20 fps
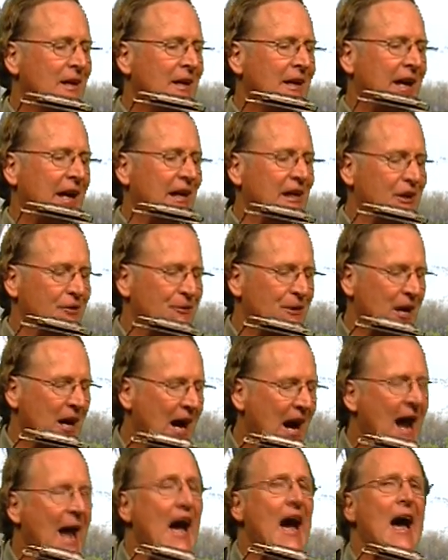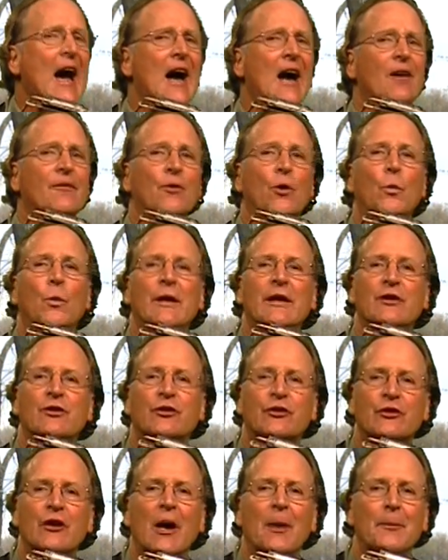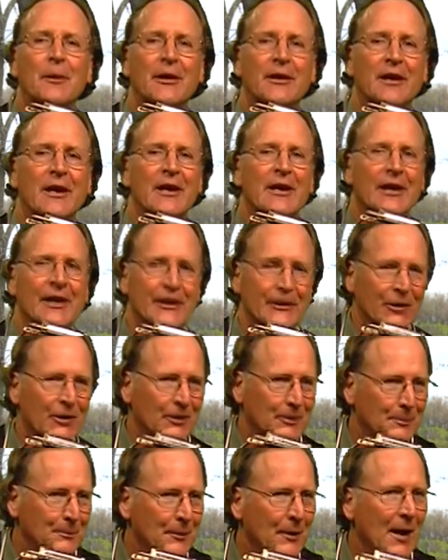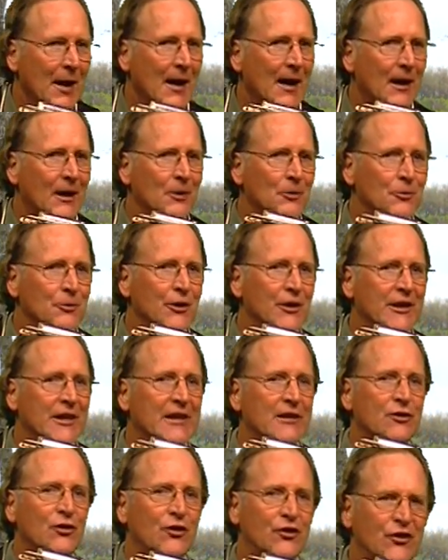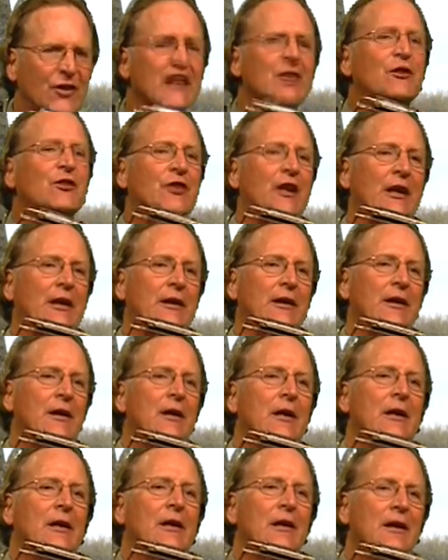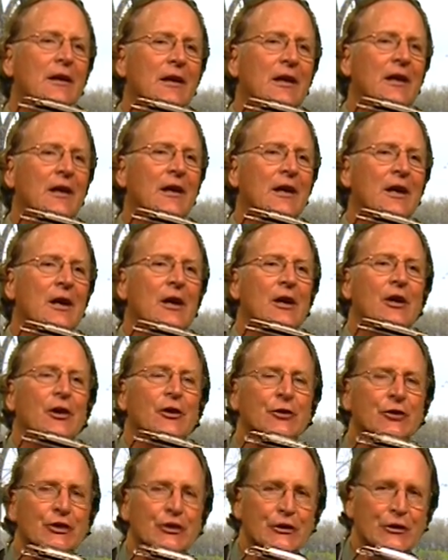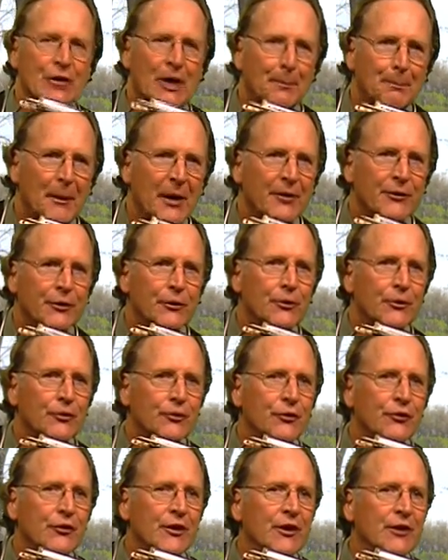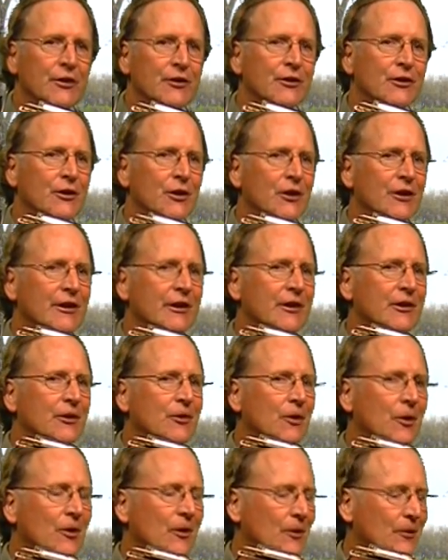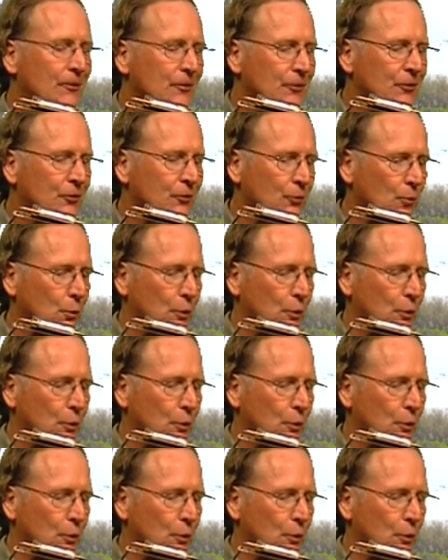And if you have a weak stomach and are bound to get seasick, you better steer clear of the